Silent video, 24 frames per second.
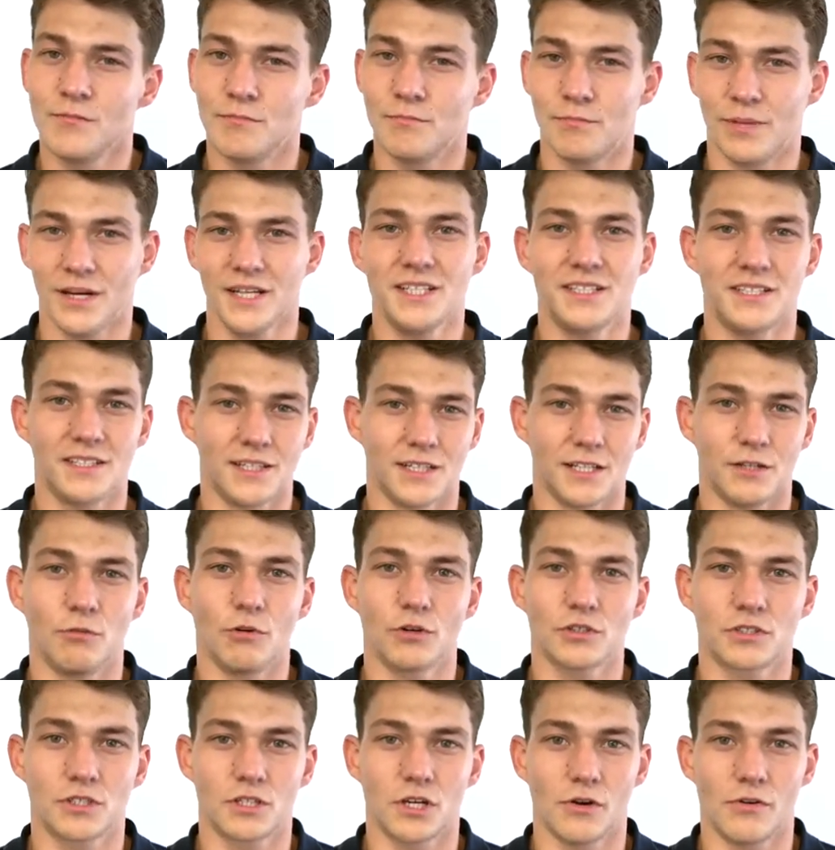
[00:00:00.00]
Basically,
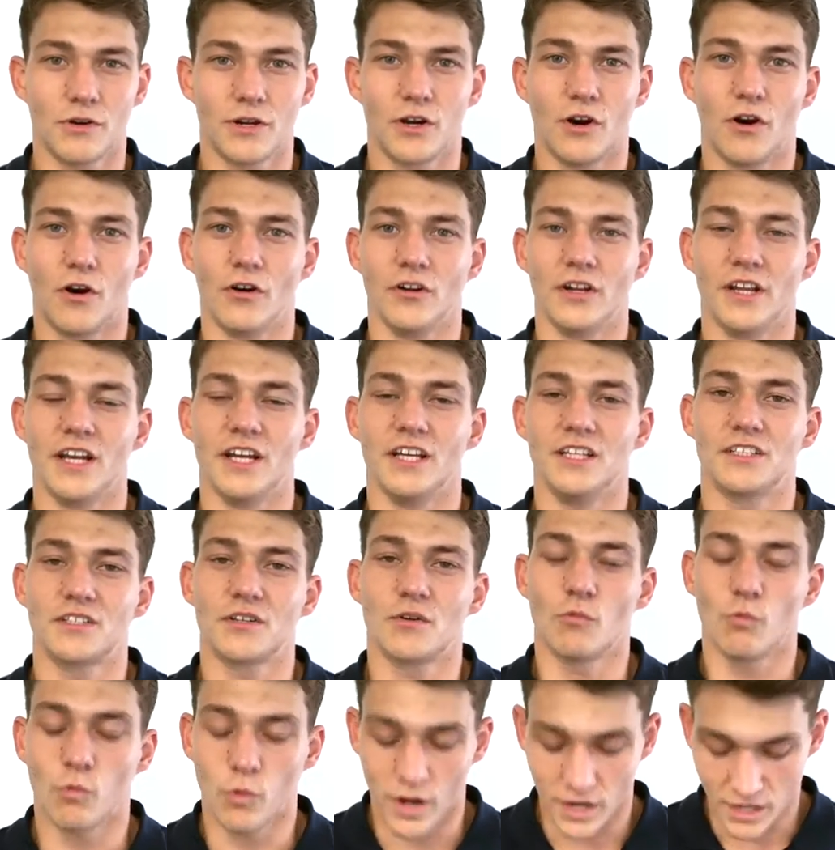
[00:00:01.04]
what's going on is
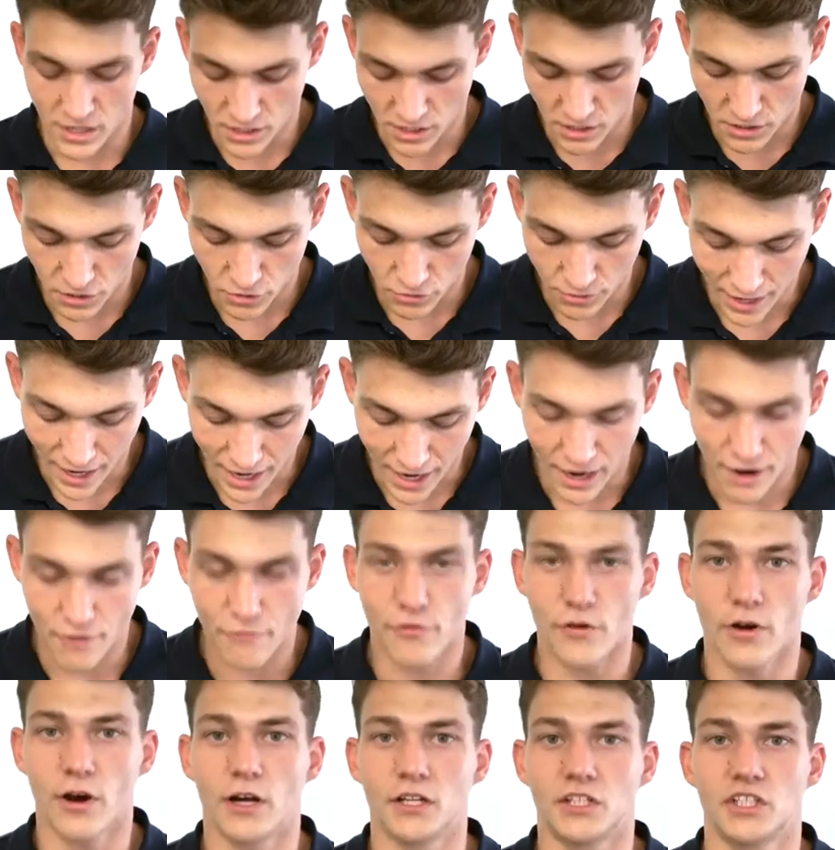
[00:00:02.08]
when you
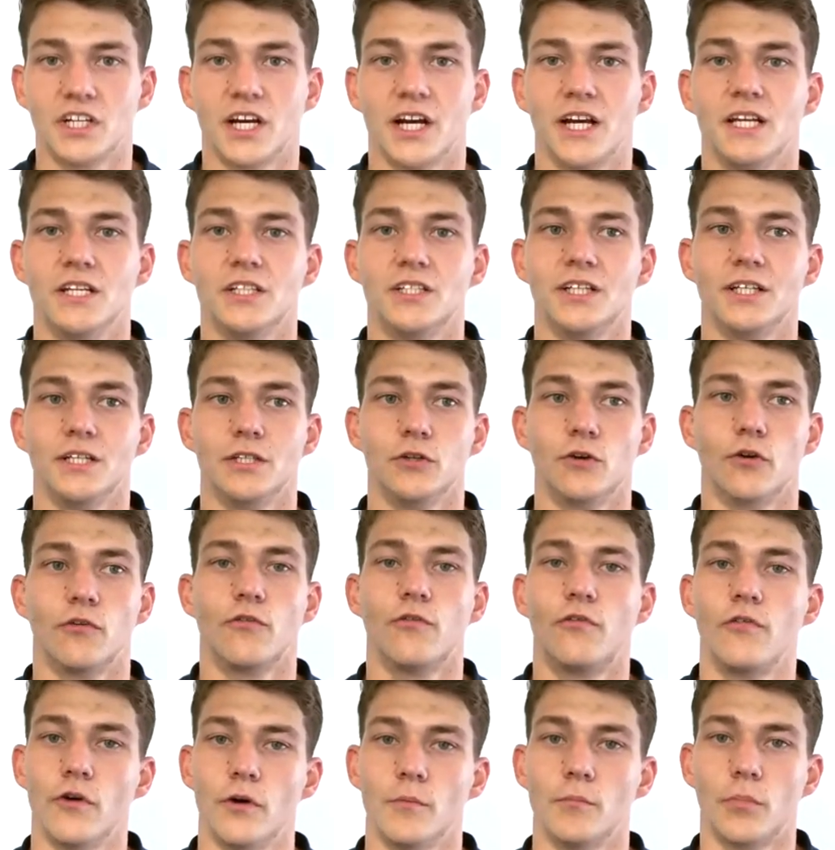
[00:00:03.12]
have a change in your
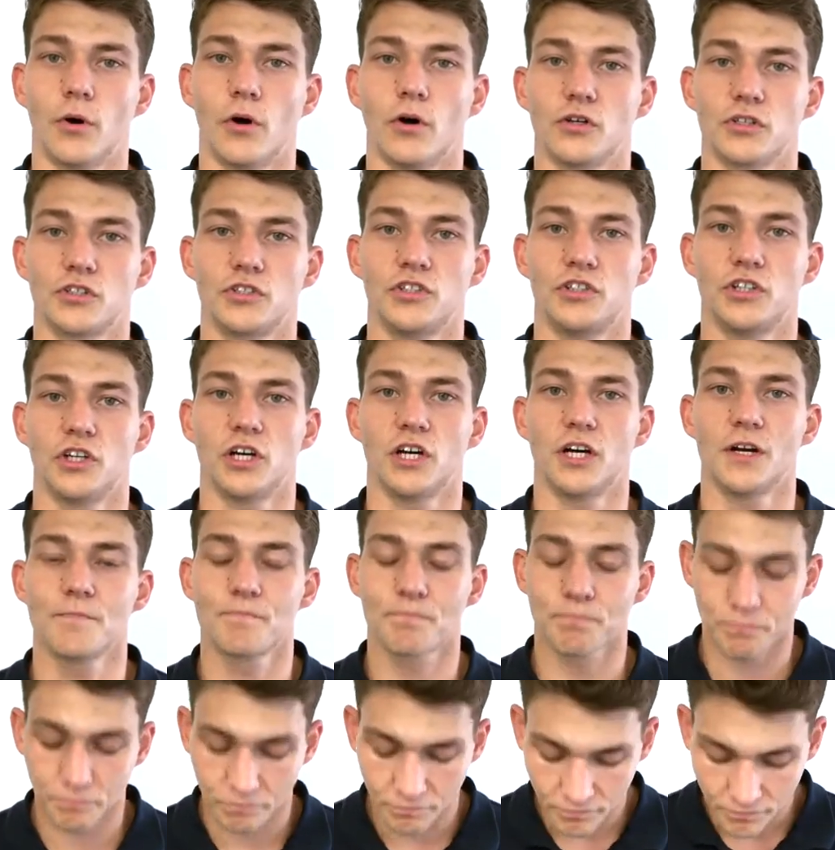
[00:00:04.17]
foot posture,
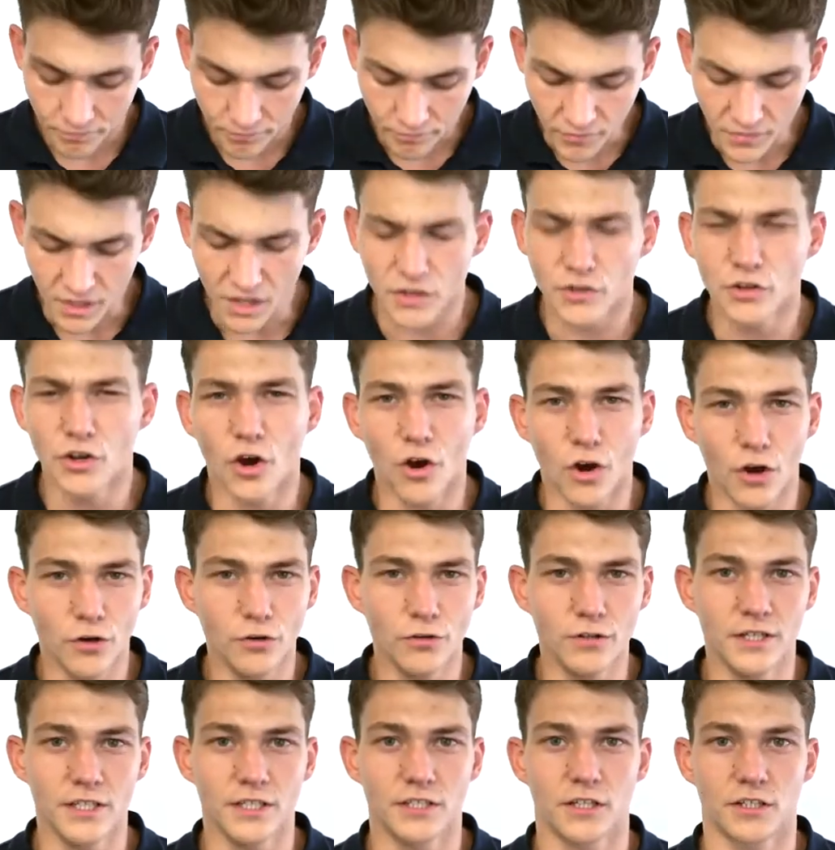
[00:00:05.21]
not
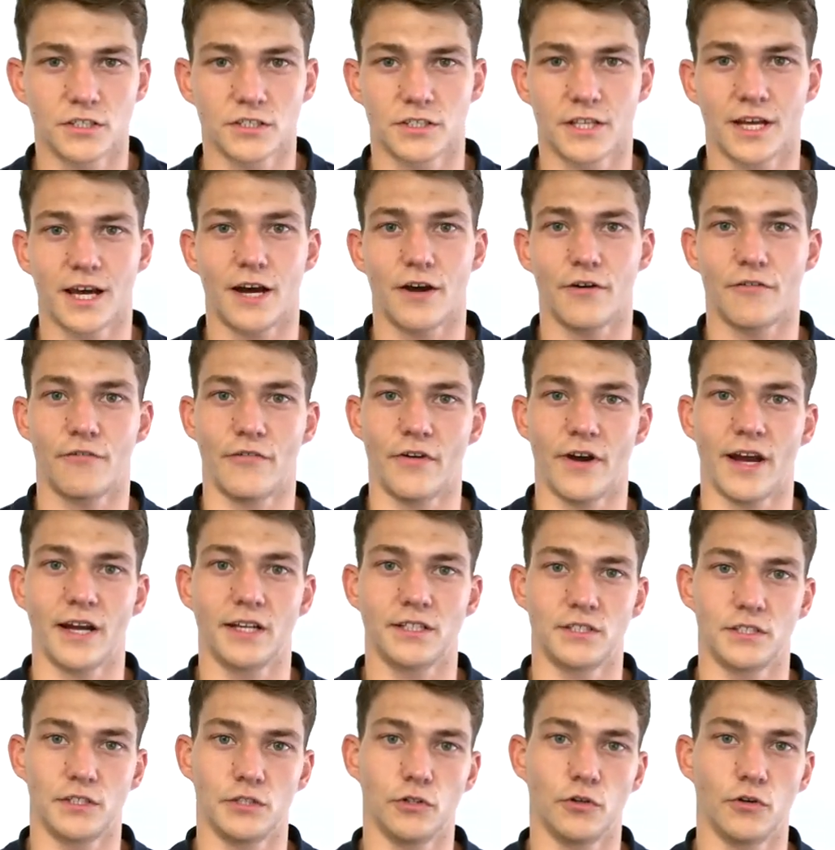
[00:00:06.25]
only does that
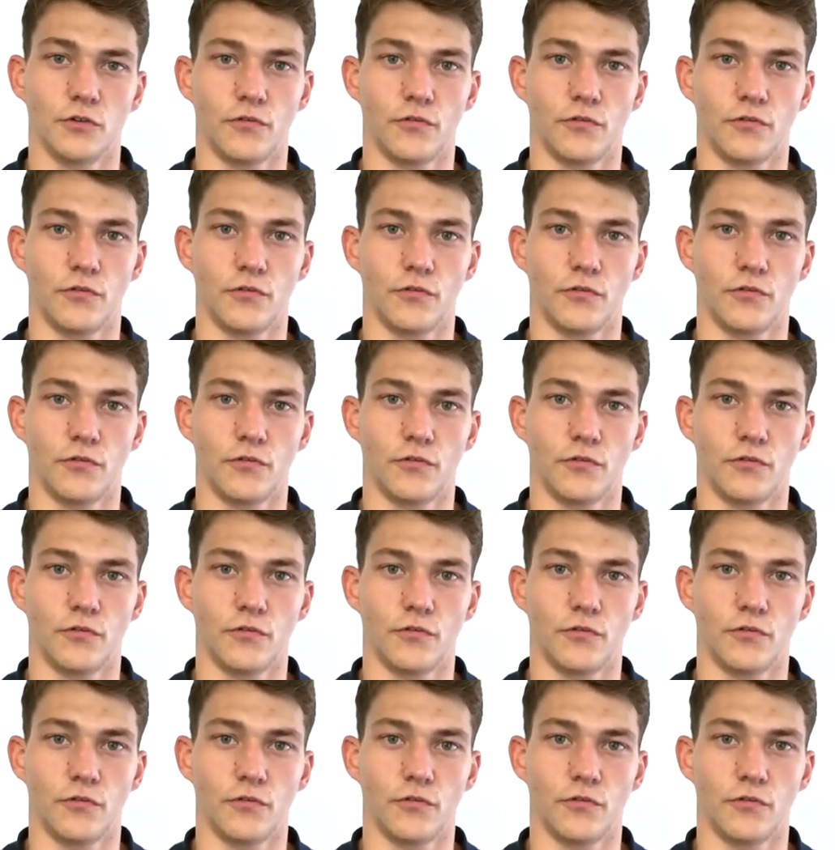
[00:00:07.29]
affect your